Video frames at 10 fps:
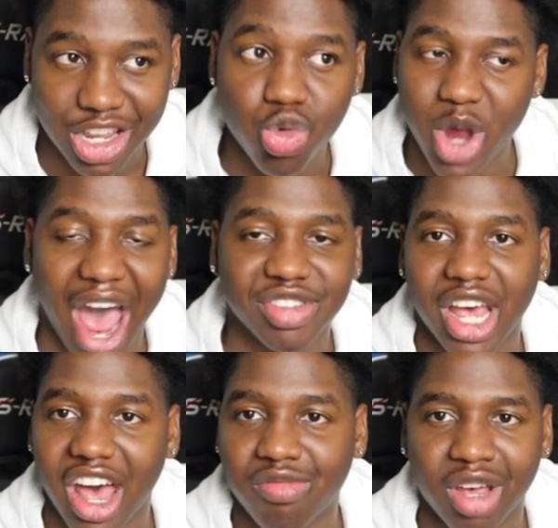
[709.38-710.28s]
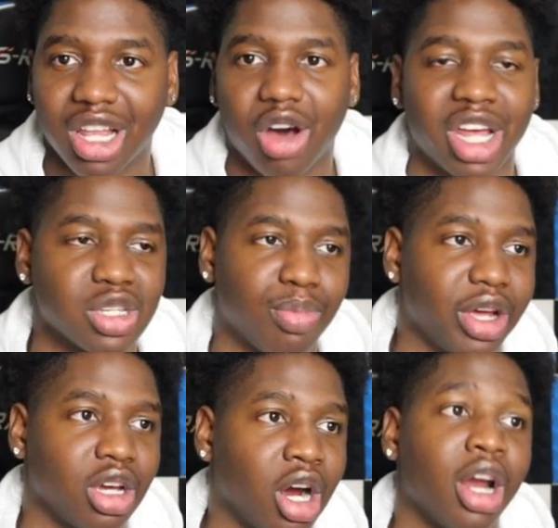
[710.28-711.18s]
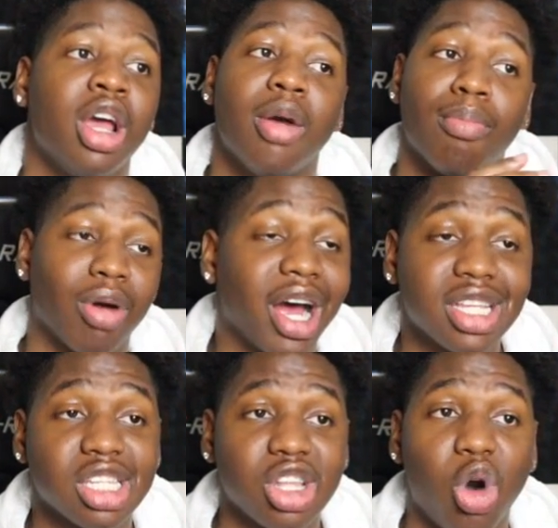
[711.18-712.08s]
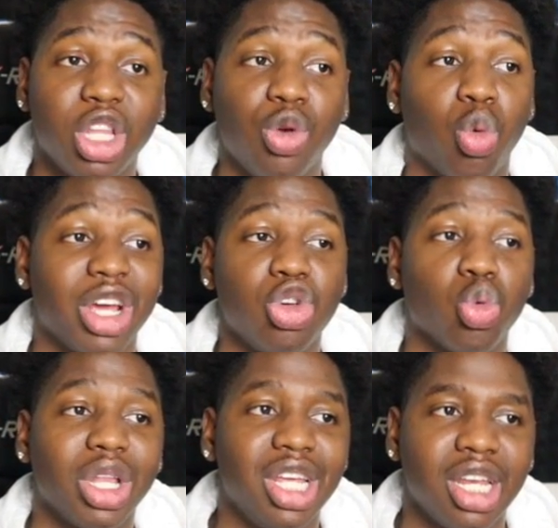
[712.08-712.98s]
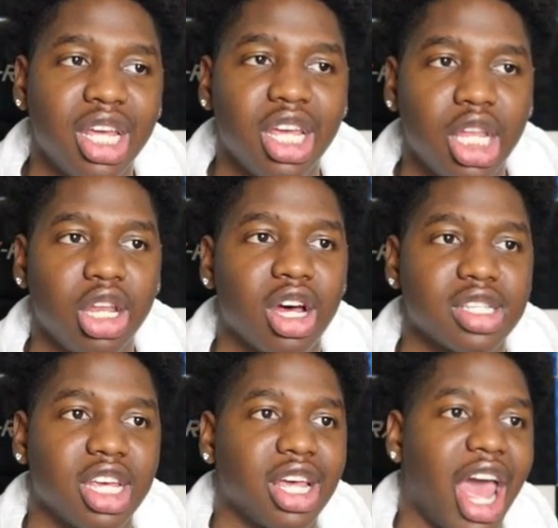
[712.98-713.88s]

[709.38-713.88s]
You have to have bailout as a point guard. Bronze is the only one you really need, you know what I'm saying?